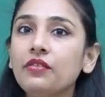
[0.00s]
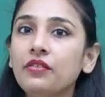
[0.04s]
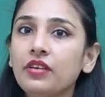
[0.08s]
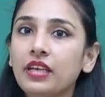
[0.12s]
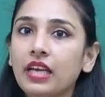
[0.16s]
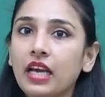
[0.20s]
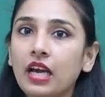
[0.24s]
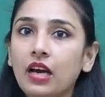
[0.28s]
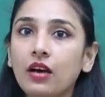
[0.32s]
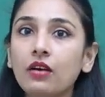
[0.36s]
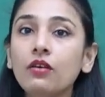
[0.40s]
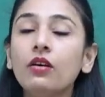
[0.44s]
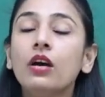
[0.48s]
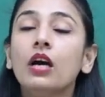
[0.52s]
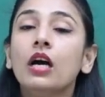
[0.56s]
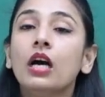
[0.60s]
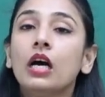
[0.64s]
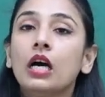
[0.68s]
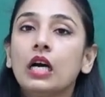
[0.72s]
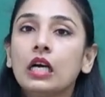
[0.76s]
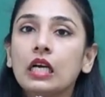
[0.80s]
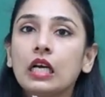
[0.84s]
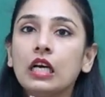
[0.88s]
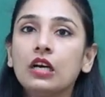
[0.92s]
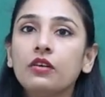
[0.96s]
We have
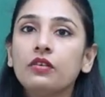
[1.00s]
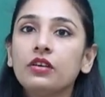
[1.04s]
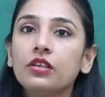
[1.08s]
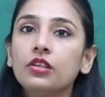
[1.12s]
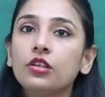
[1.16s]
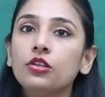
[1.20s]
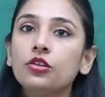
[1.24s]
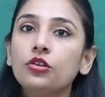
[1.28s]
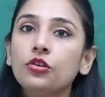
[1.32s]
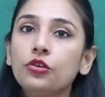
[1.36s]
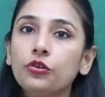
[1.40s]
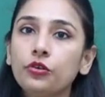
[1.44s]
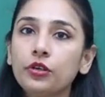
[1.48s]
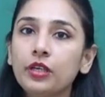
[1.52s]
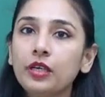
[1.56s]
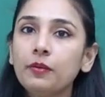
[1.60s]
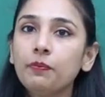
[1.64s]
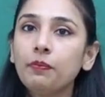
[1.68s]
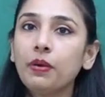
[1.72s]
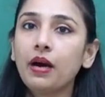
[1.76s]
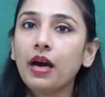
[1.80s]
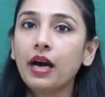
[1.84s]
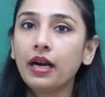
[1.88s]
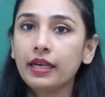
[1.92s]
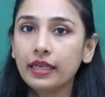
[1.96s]
covered the theory
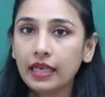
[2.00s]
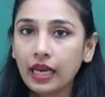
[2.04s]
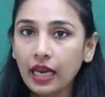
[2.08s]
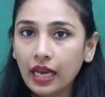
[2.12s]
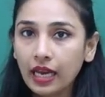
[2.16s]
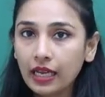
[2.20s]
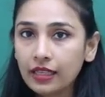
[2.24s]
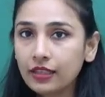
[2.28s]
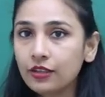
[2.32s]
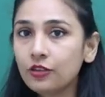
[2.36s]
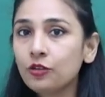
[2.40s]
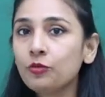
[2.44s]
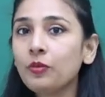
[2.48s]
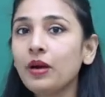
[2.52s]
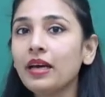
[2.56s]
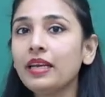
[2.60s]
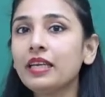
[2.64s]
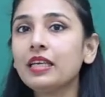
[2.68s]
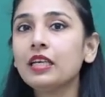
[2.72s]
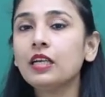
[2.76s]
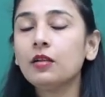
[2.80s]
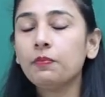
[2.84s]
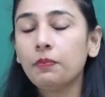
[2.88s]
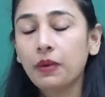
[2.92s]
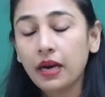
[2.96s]
part and the
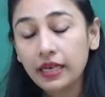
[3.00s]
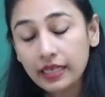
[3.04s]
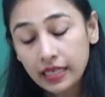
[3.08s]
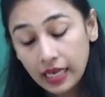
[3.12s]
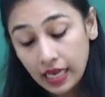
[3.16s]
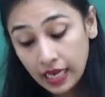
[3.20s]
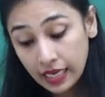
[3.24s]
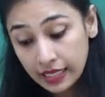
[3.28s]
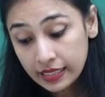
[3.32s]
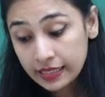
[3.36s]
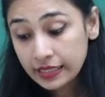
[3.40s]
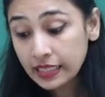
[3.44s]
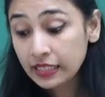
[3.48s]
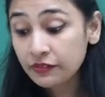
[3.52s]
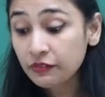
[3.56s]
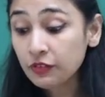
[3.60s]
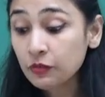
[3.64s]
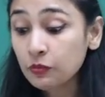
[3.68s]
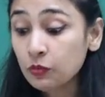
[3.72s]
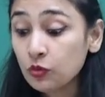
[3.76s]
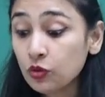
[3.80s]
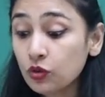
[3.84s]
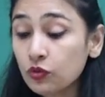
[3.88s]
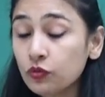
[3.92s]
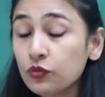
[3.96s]
numerical part, and then we
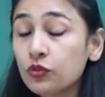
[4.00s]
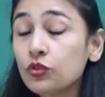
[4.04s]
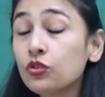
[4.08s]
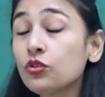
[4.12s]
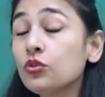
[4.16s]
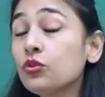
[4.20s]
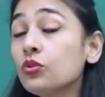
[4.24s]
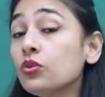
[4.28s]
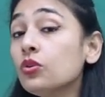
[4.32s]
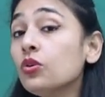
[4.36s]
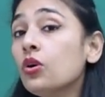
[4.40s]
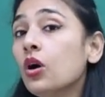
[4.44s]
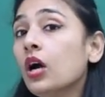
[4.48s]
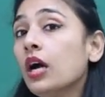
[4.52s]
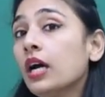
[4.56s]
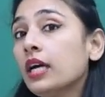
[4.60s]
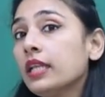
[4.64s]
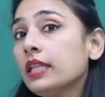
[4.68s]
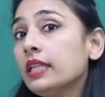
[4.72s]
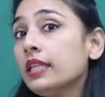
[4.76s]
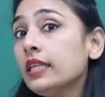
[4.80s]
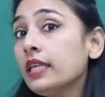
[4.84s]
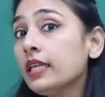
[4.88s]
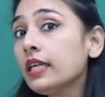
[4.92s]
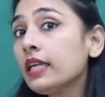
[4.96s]
moved to
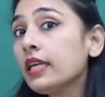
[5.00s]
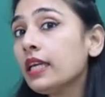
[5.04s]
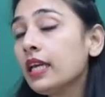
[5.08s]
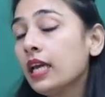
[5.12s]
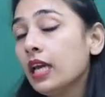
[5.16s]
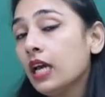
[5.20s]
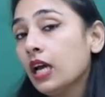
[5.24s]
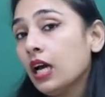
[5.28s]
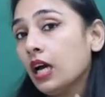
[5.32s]
the